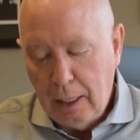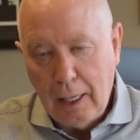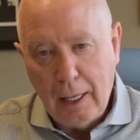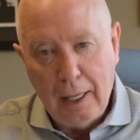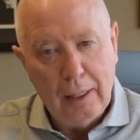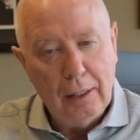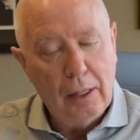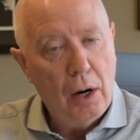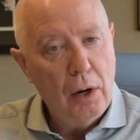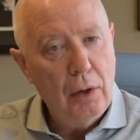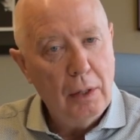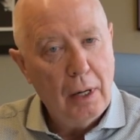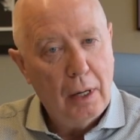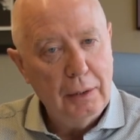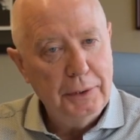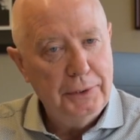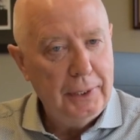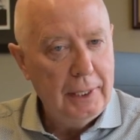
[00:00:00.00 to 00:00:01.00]

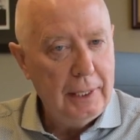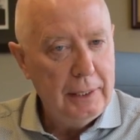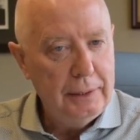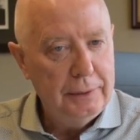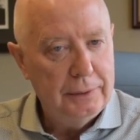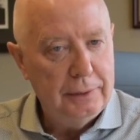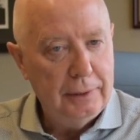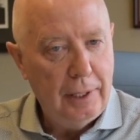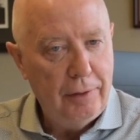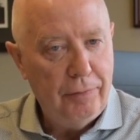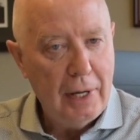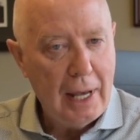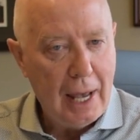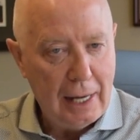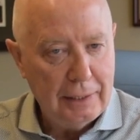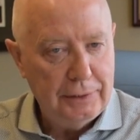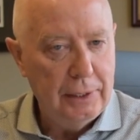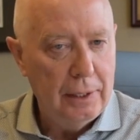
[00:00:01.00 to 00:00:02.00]
Our cities, every
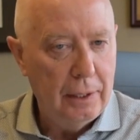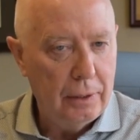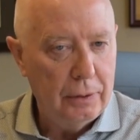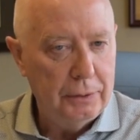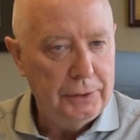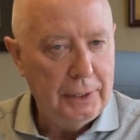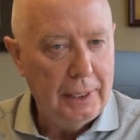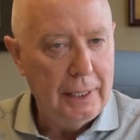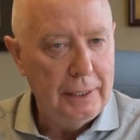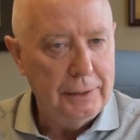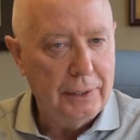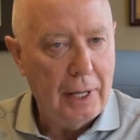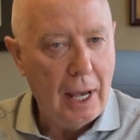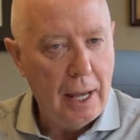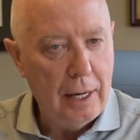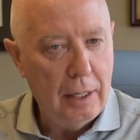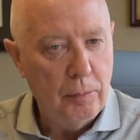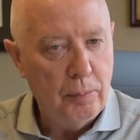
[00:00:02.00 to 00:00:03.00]
action in our city is
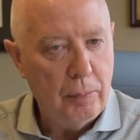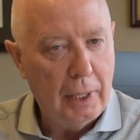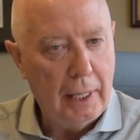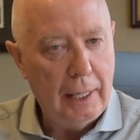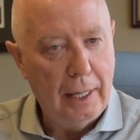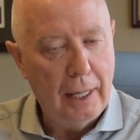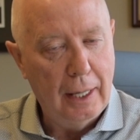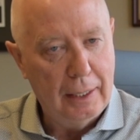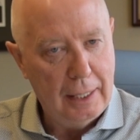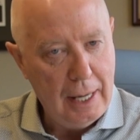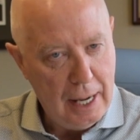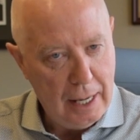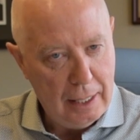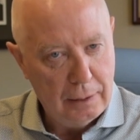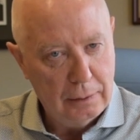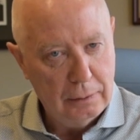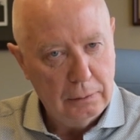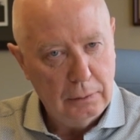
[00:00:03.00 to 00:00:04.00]
guided by,
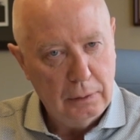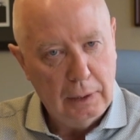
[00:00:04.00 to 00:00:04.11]
again,